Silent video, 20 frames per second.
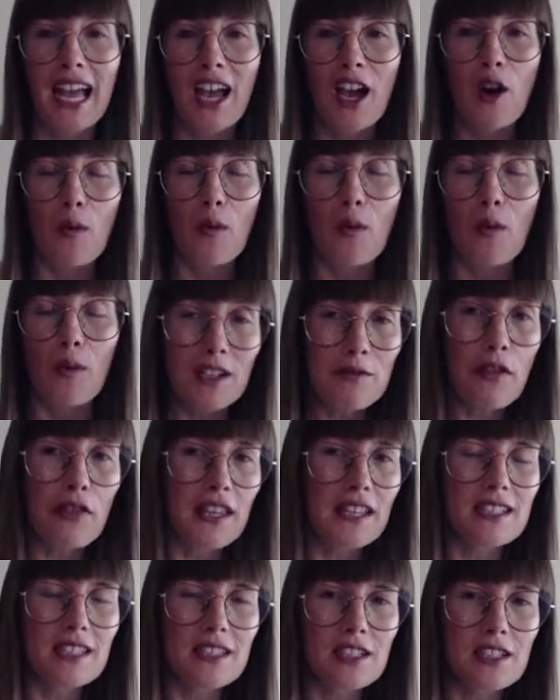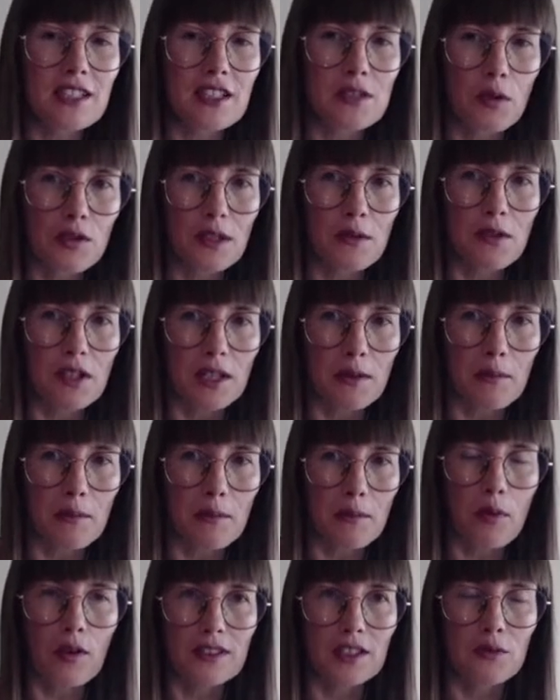One of the things that is most
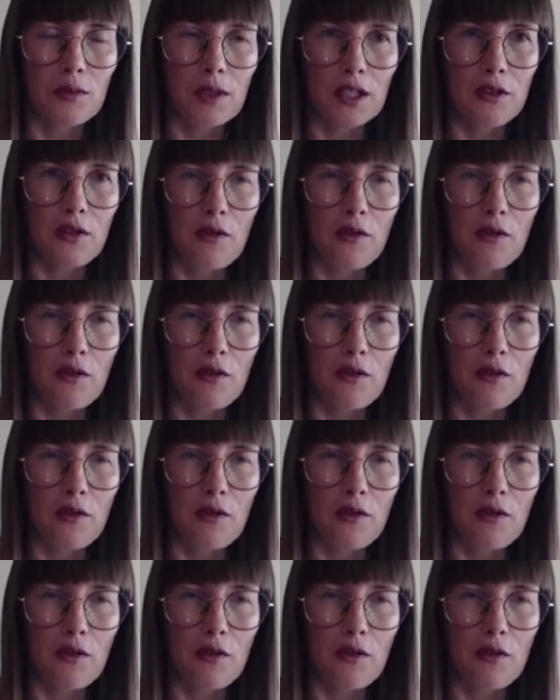important when